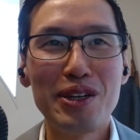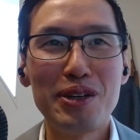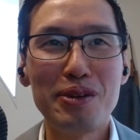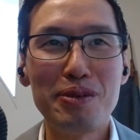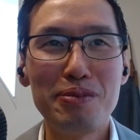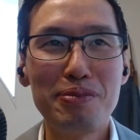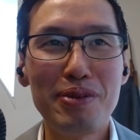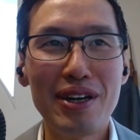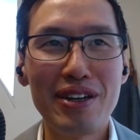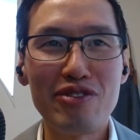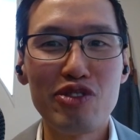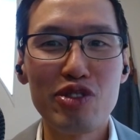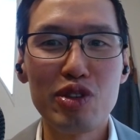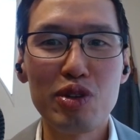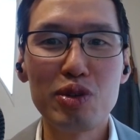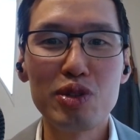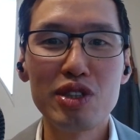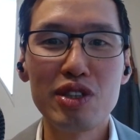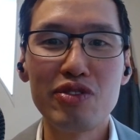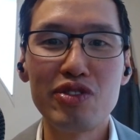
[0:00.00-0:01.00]
But for
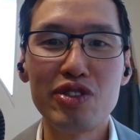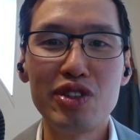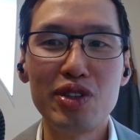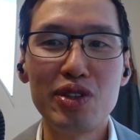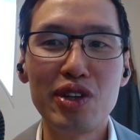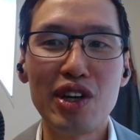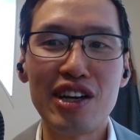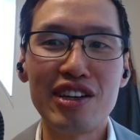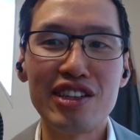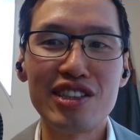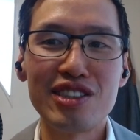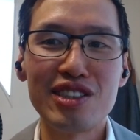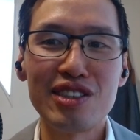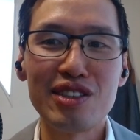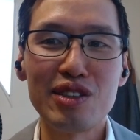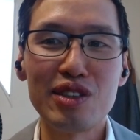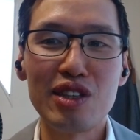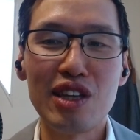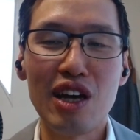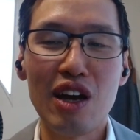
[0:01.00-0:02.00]
those of you, us
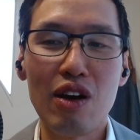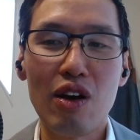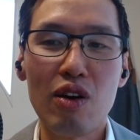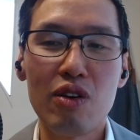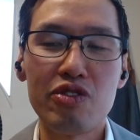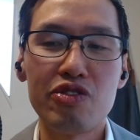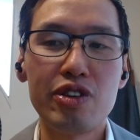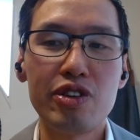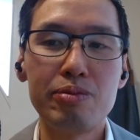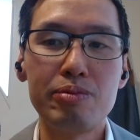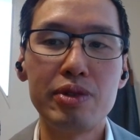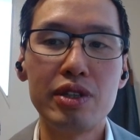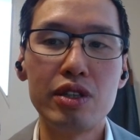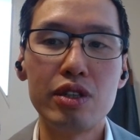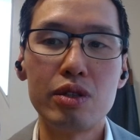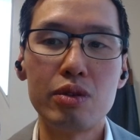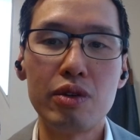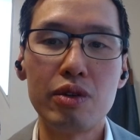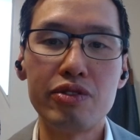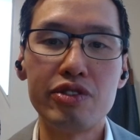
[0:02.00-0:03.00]
that aren't
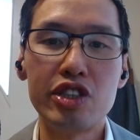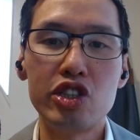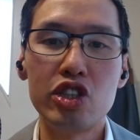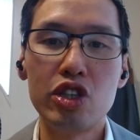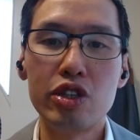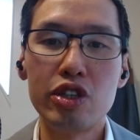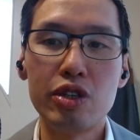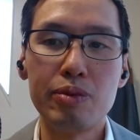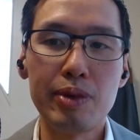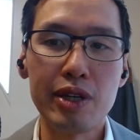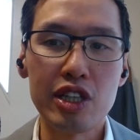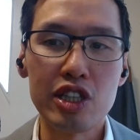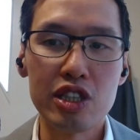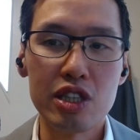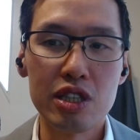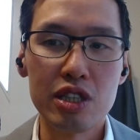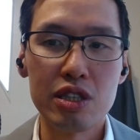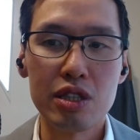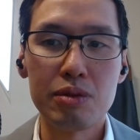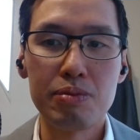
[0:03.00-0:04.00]
familiar with the genomics
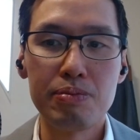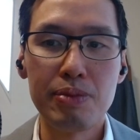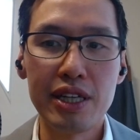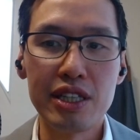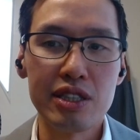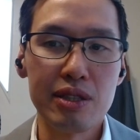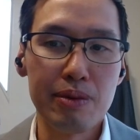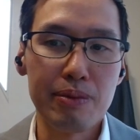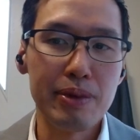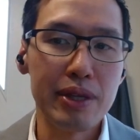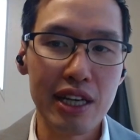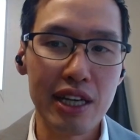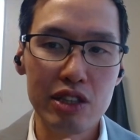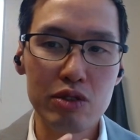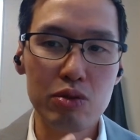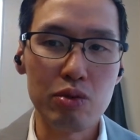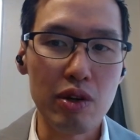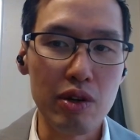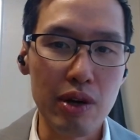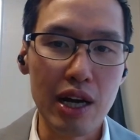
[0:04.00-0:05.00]
space, I mean, that's
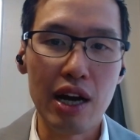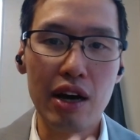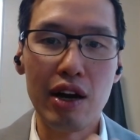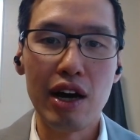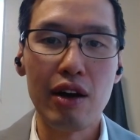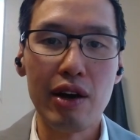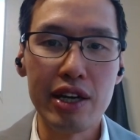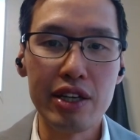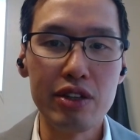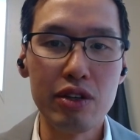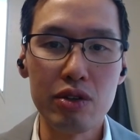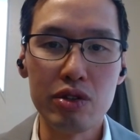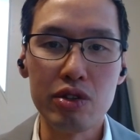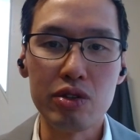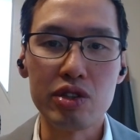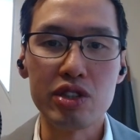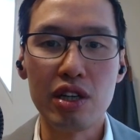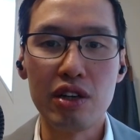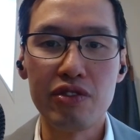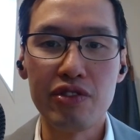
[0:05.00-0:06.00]
where how I know
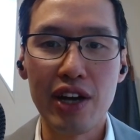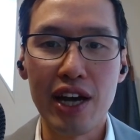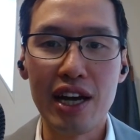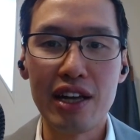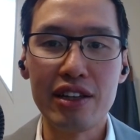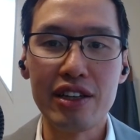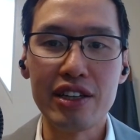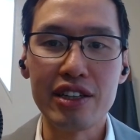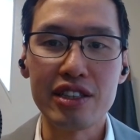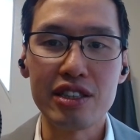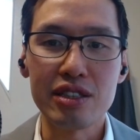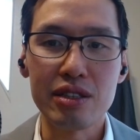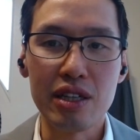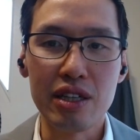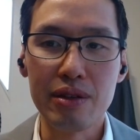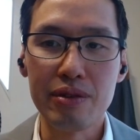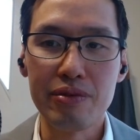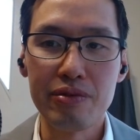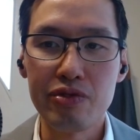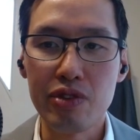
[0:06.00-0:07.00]
yourself, Alex,
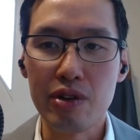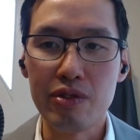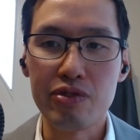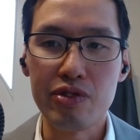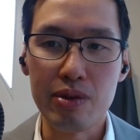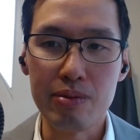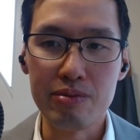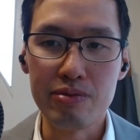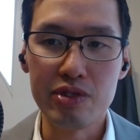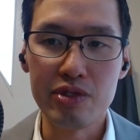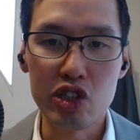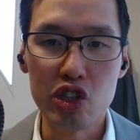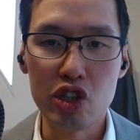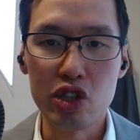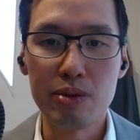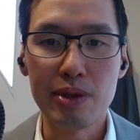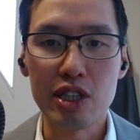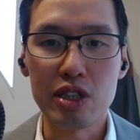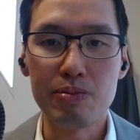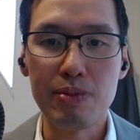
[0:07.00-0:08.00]
from the
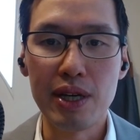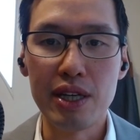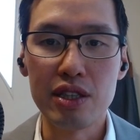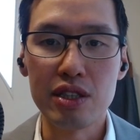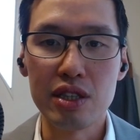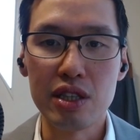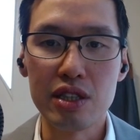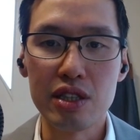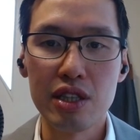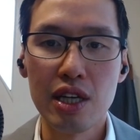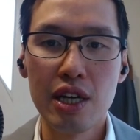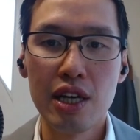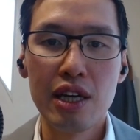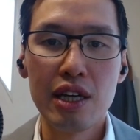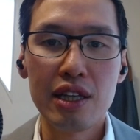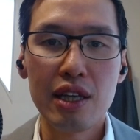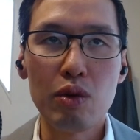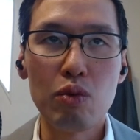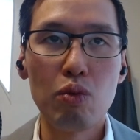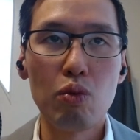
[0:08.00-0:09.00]
genomics space is
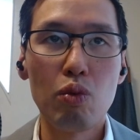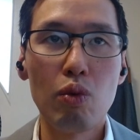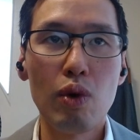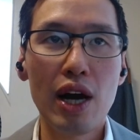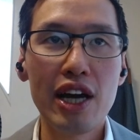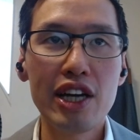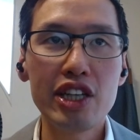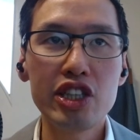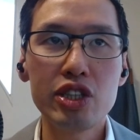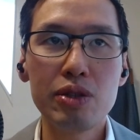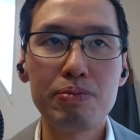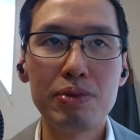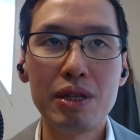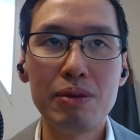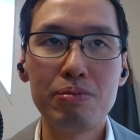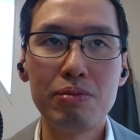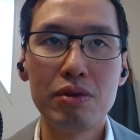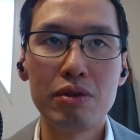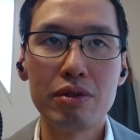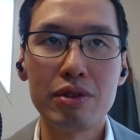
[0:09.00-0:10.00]
like, why should
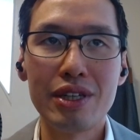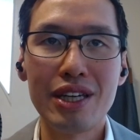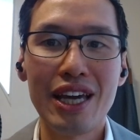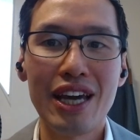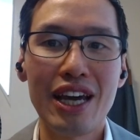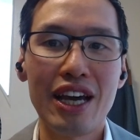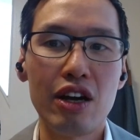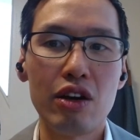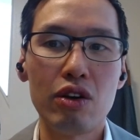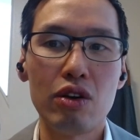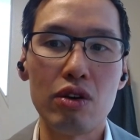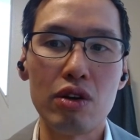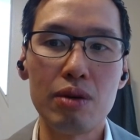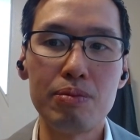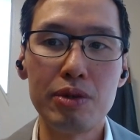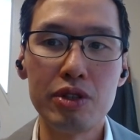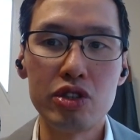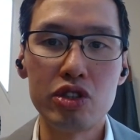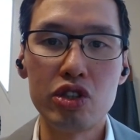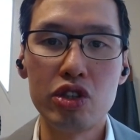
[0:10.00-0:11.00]
people care
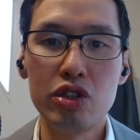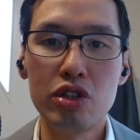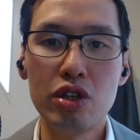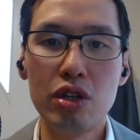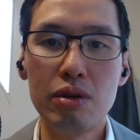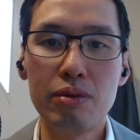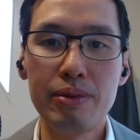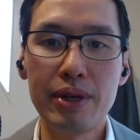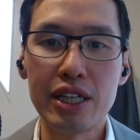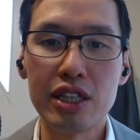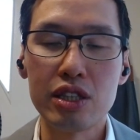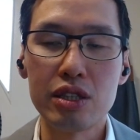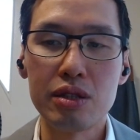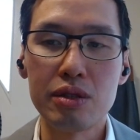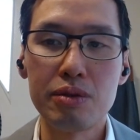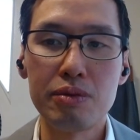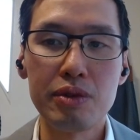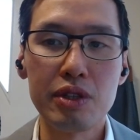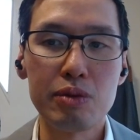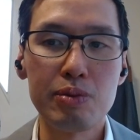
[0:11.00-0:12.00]
about genomics,
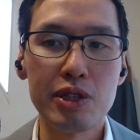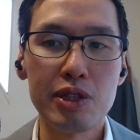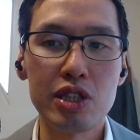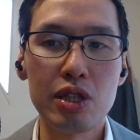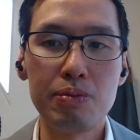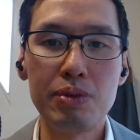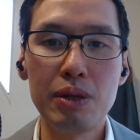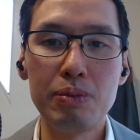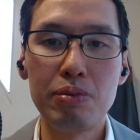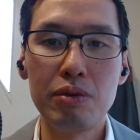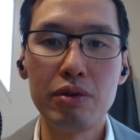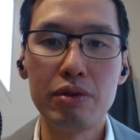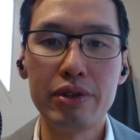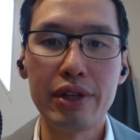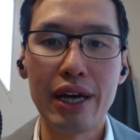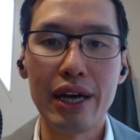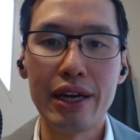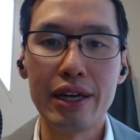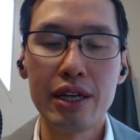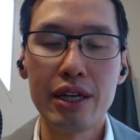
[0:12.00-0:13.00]
especially people
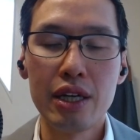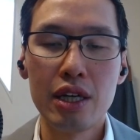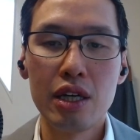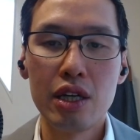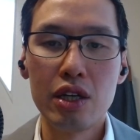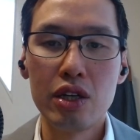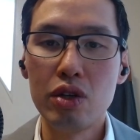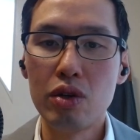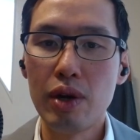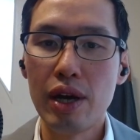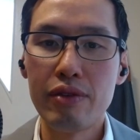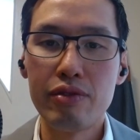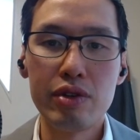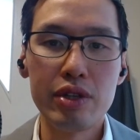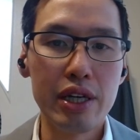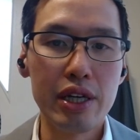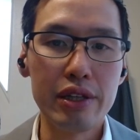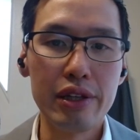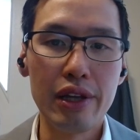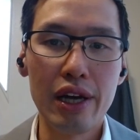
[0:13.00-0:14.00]
that
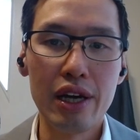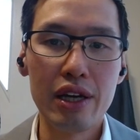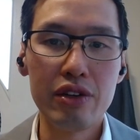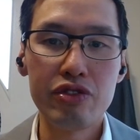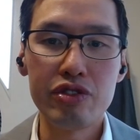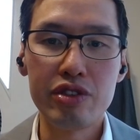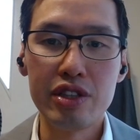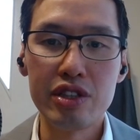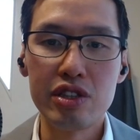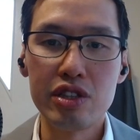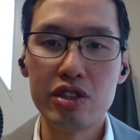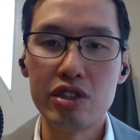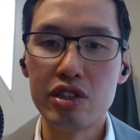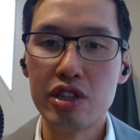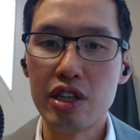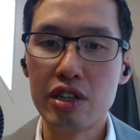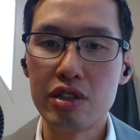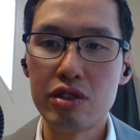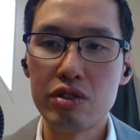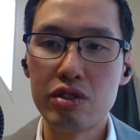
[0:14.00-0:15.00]
everyday life. This is
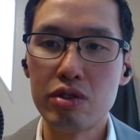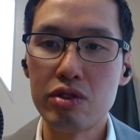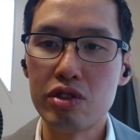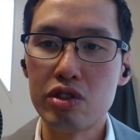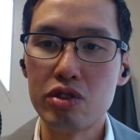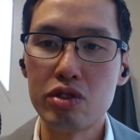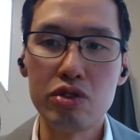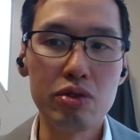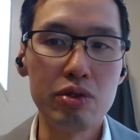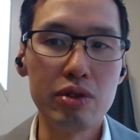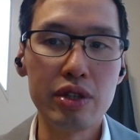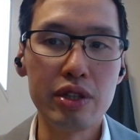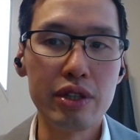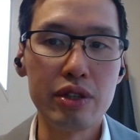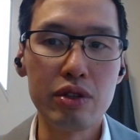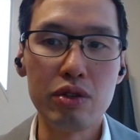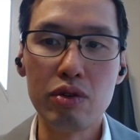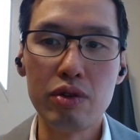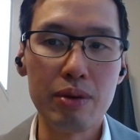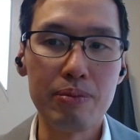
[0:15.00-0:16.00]
just they're just
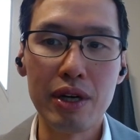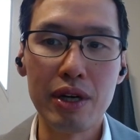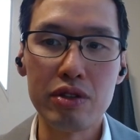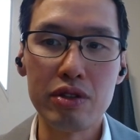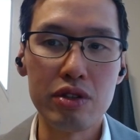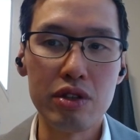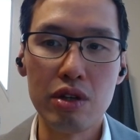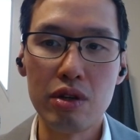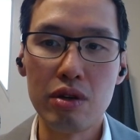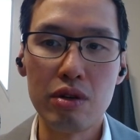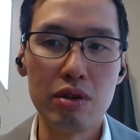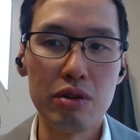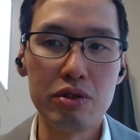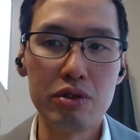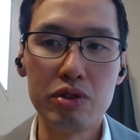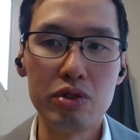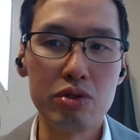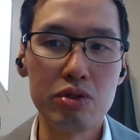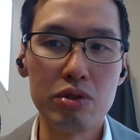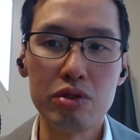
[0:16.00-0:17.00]
going about their
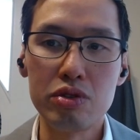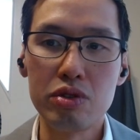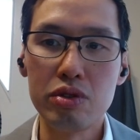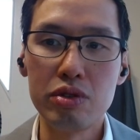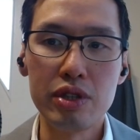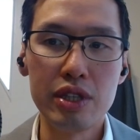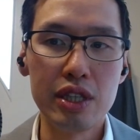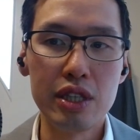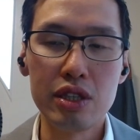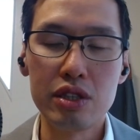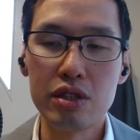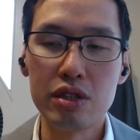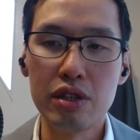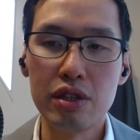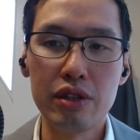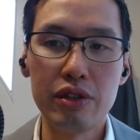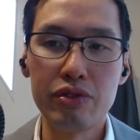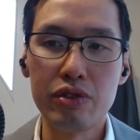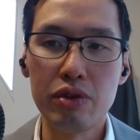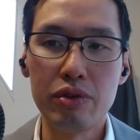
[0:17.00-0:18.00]
usual duties
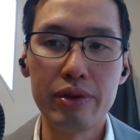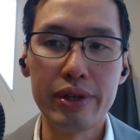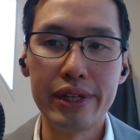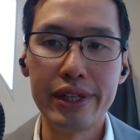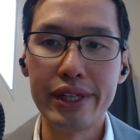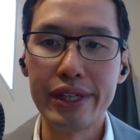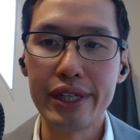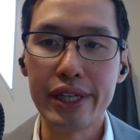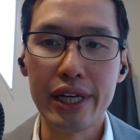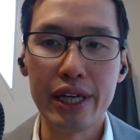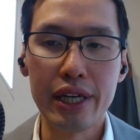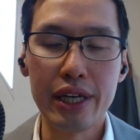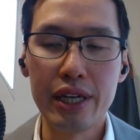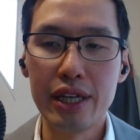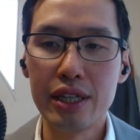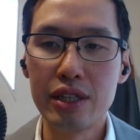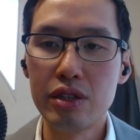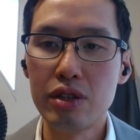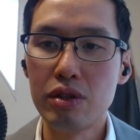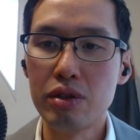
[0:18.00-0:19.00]
of going
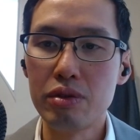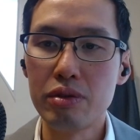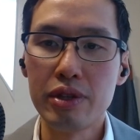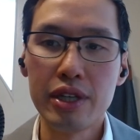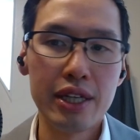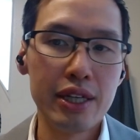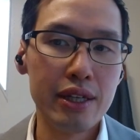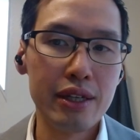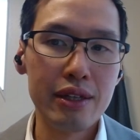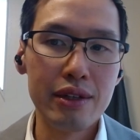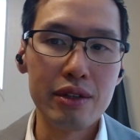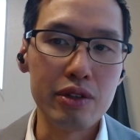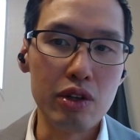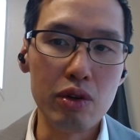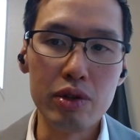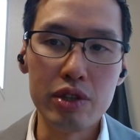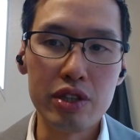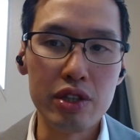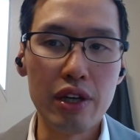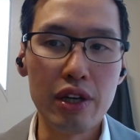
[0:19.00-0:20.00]
and
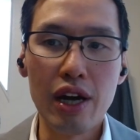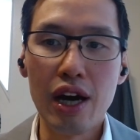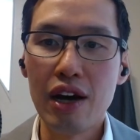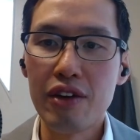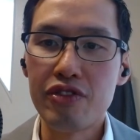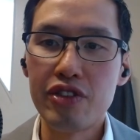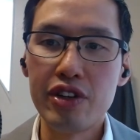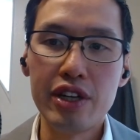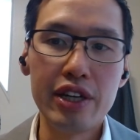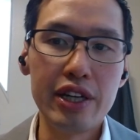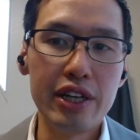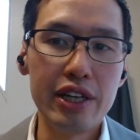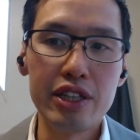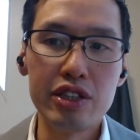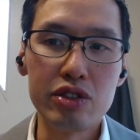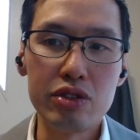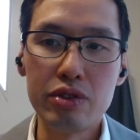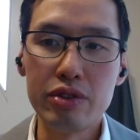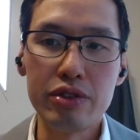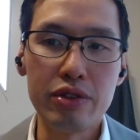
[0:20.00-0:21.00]
going to the office,
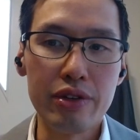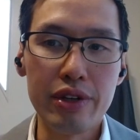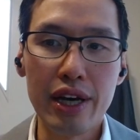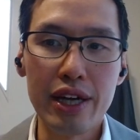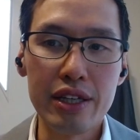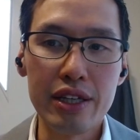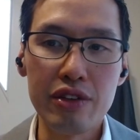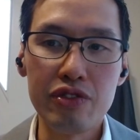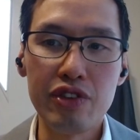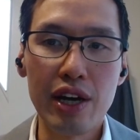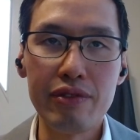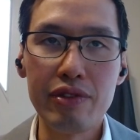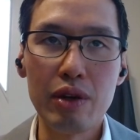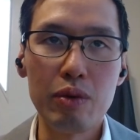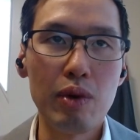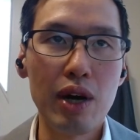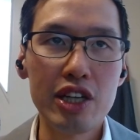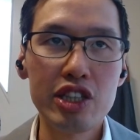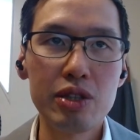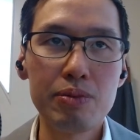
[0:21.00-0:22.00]
doing their 9 to 5. Like,
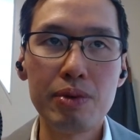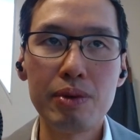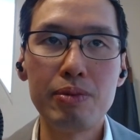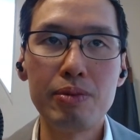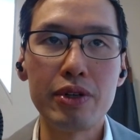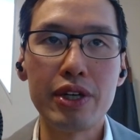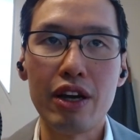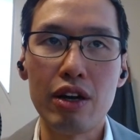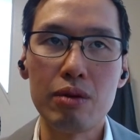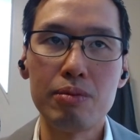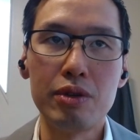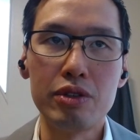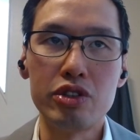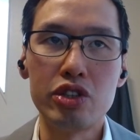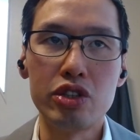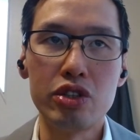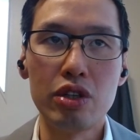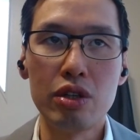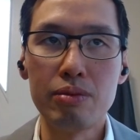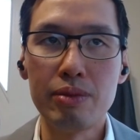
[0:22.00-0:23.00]
why should people care about
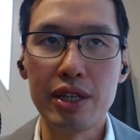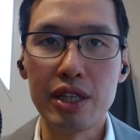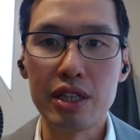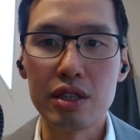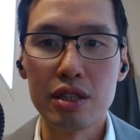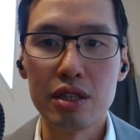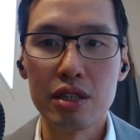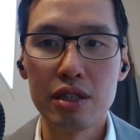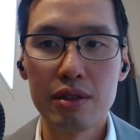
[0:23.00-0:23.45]
genomics?